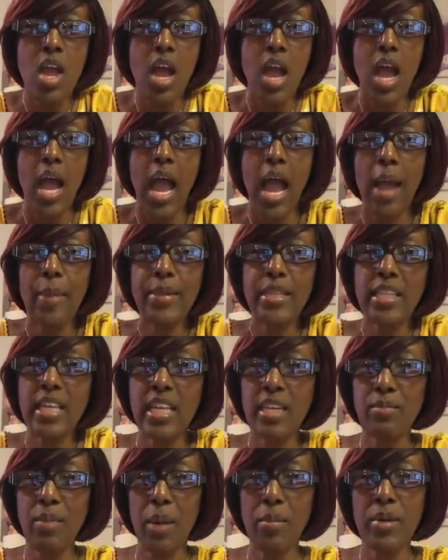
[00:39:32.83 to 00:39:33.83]
I be
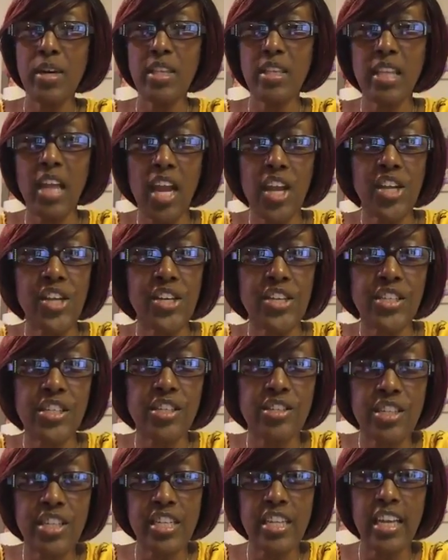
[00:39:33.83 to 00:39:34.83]
thinking my mother not here, so
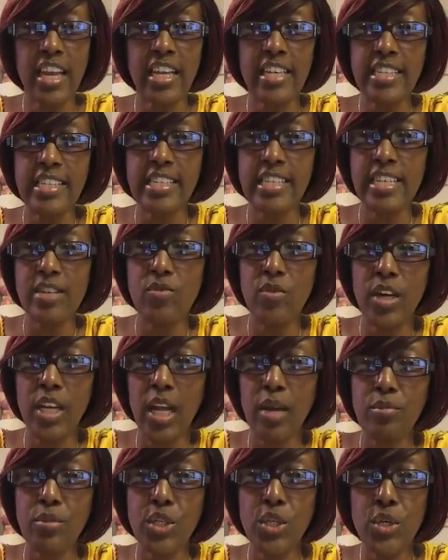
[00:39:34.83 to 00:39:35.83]
she can't see what
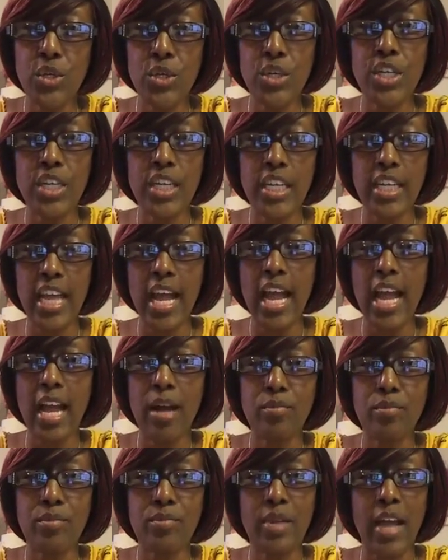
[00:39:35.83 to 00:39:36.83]
I'm doing and
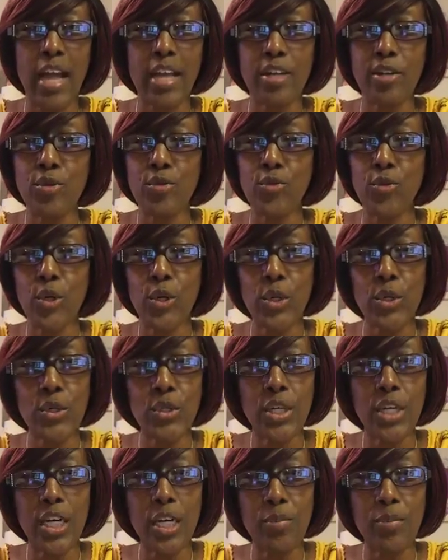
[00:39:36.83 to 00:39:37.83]
how I done grown
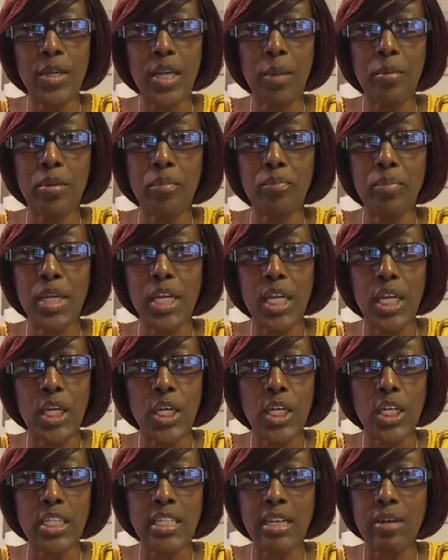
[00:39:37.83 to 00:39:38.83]
up, and I'm a big girl
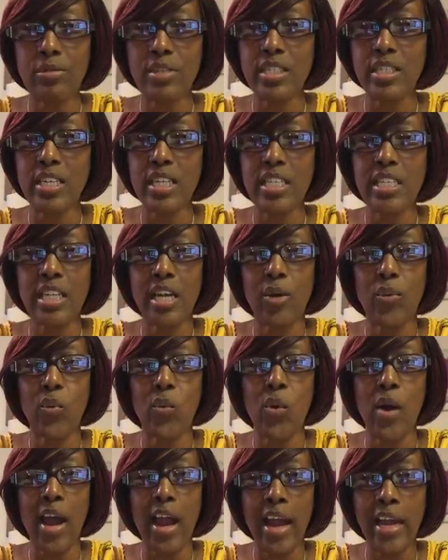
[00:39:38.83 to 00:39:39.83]
because I was such a
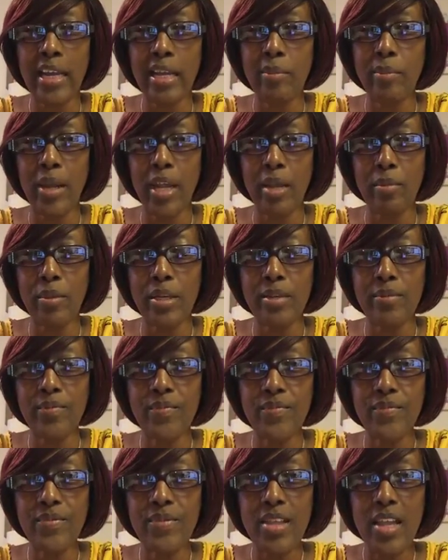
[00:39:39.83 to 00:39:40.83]
whiny baby.
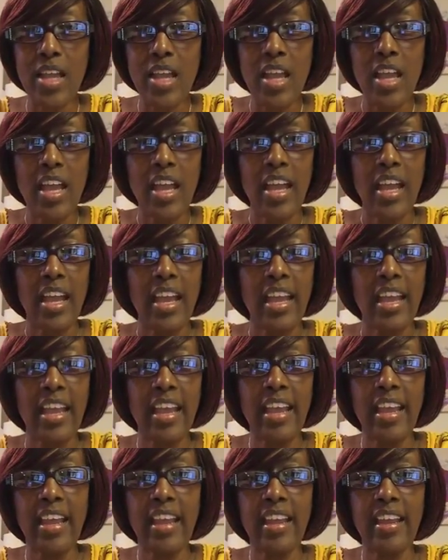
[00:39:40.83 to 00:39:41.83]

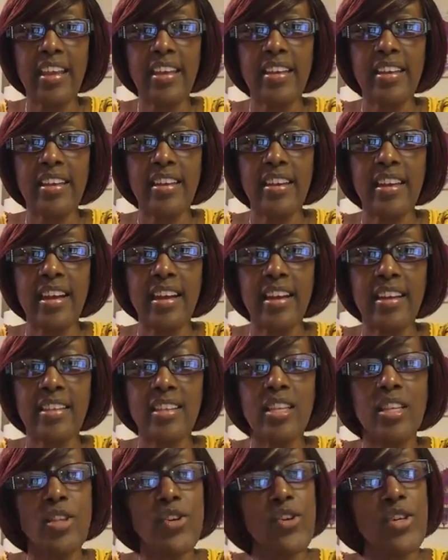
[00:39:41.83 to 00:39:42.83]
And the
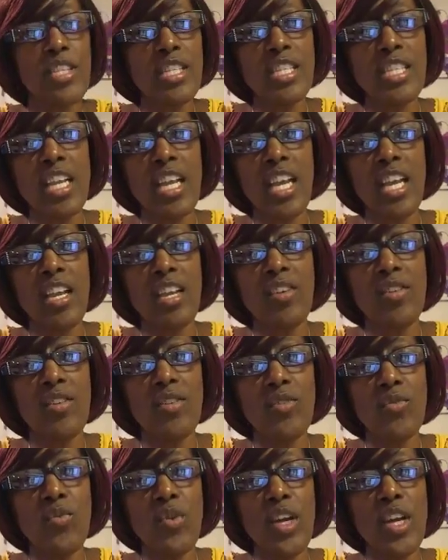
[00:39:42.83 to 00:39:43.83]
Lord said,
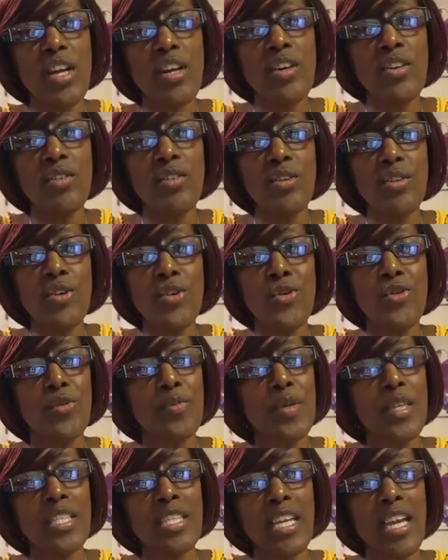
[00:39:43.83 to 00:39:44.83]
well, who's
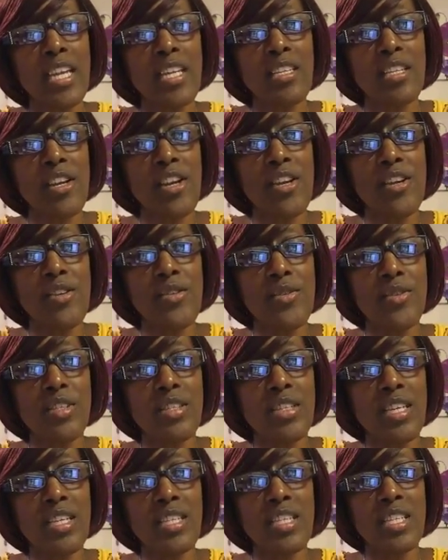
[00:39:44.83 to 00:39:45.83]
been taking care of you
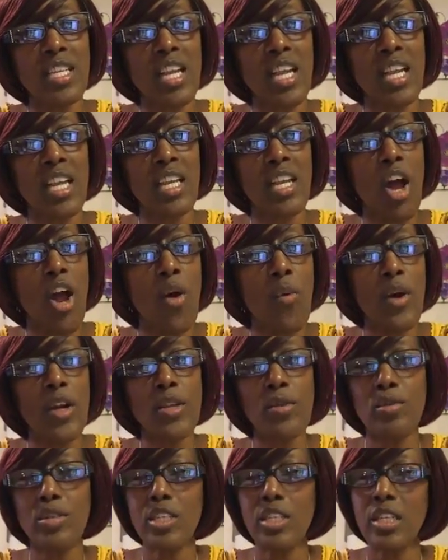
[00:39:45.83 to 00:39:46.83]
since then? And all while you
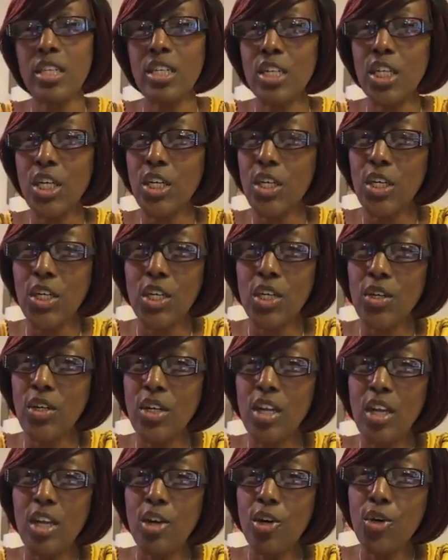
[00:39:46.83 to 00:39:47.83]
was a little girl,
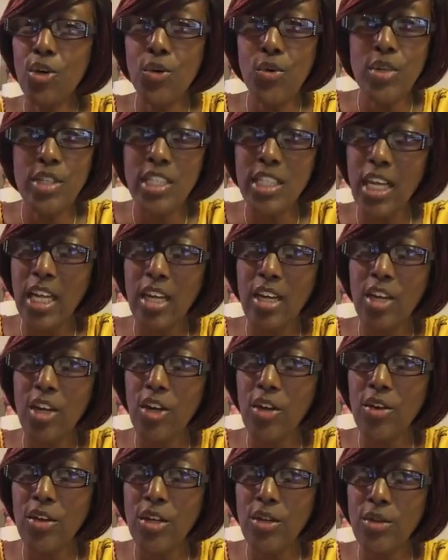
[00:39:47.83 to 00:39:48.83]
who was taking
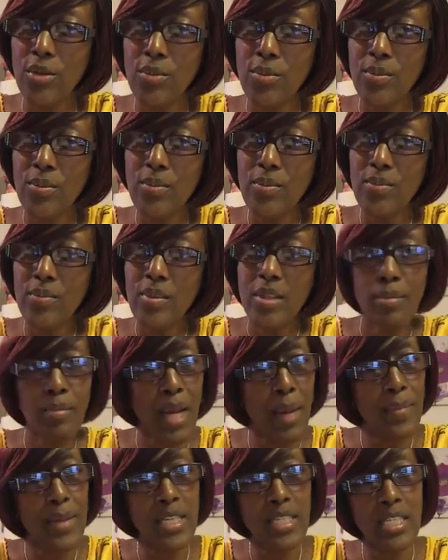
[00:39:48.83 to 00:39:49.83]
care of you? My
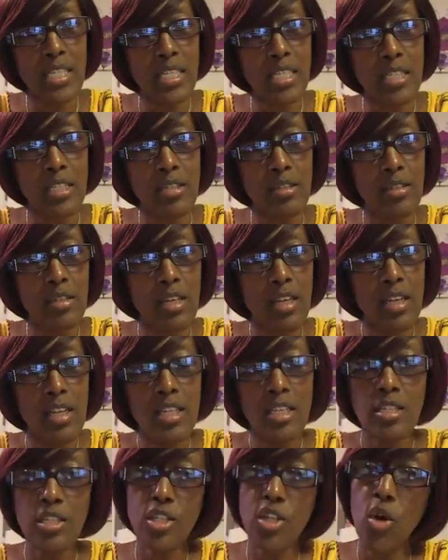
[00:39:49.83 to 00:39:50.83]
big sister.
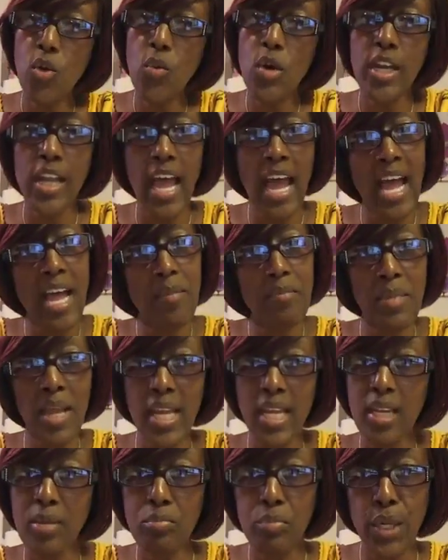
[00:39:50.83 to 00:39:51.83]
So when I
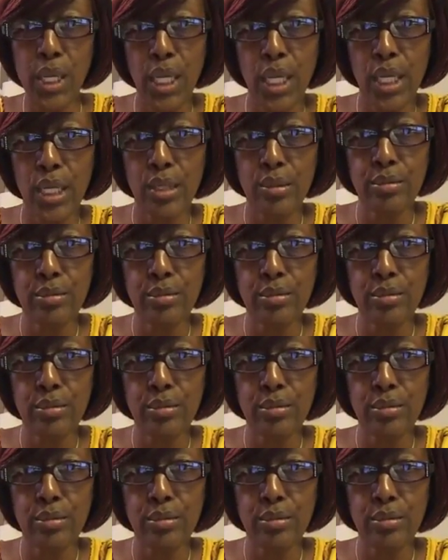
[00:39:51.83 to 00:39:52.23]
make it big,